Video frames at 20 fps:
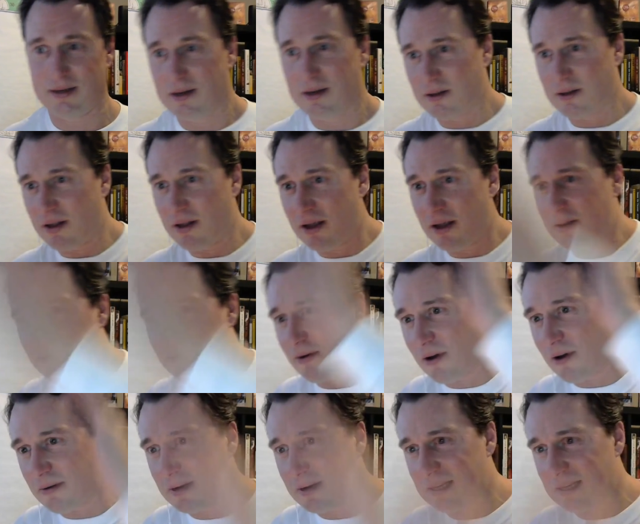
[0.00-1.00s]
A lot of you are
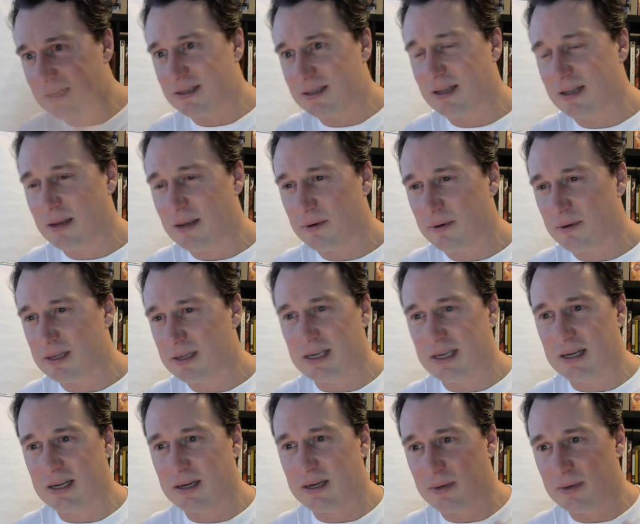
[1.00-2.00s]
already celebrities
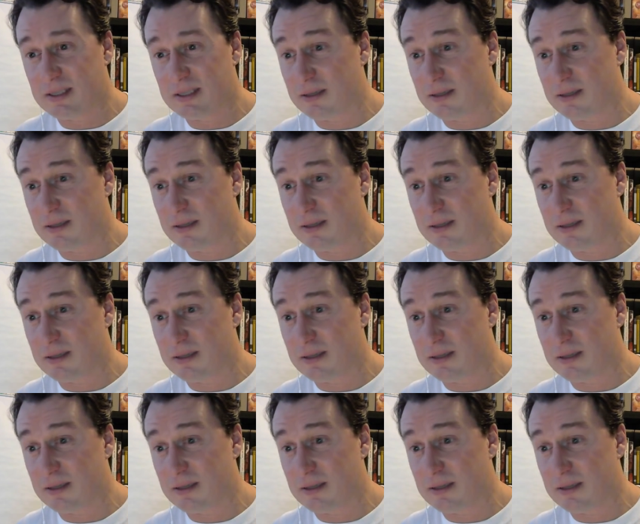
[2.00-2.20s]
anyways.